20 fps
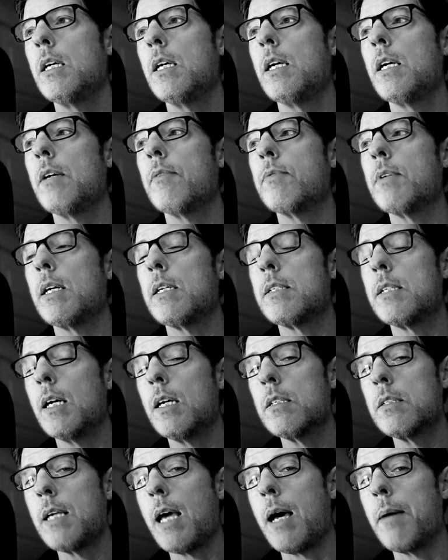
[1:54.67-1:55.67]
If that
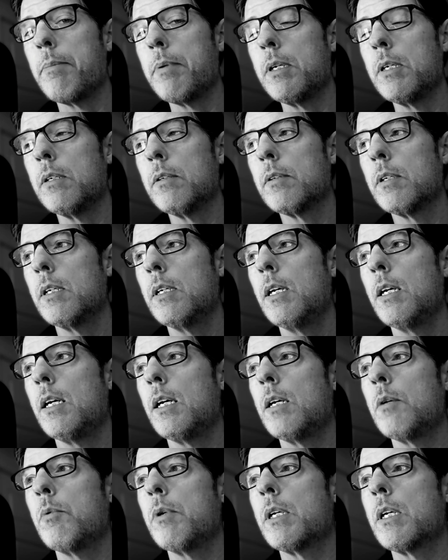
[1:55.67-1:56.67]
does happen,
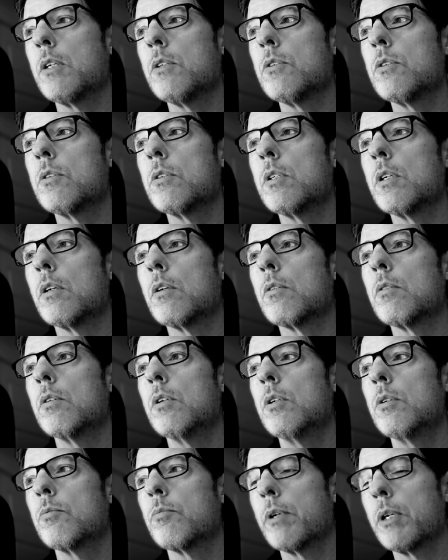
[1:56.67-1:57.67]
we can still
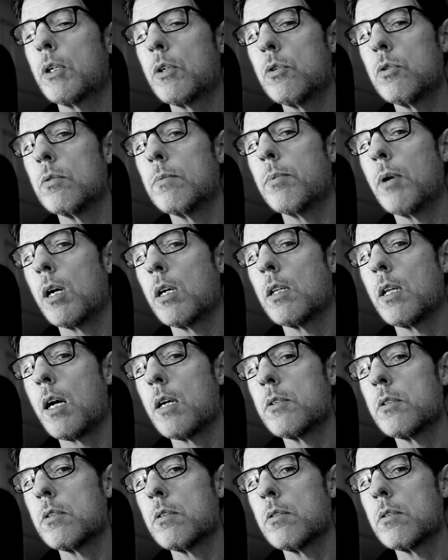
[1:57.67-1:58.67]
recoup our
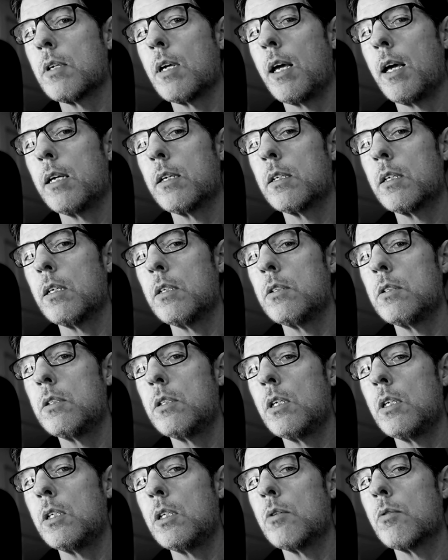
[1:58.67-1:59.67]
losses and
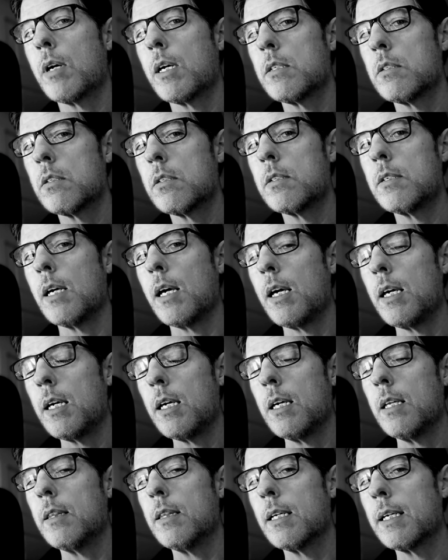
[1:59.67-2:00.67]
continue and stay
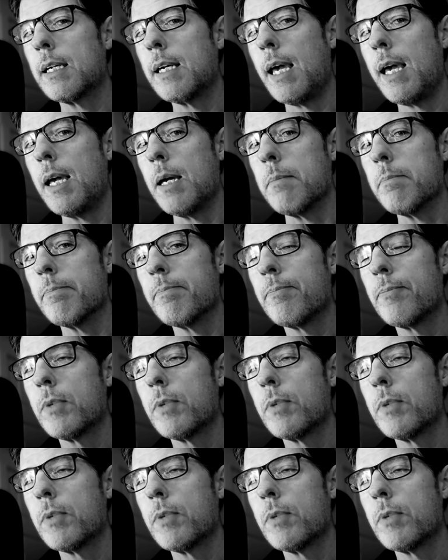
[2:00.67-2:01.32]
in the game.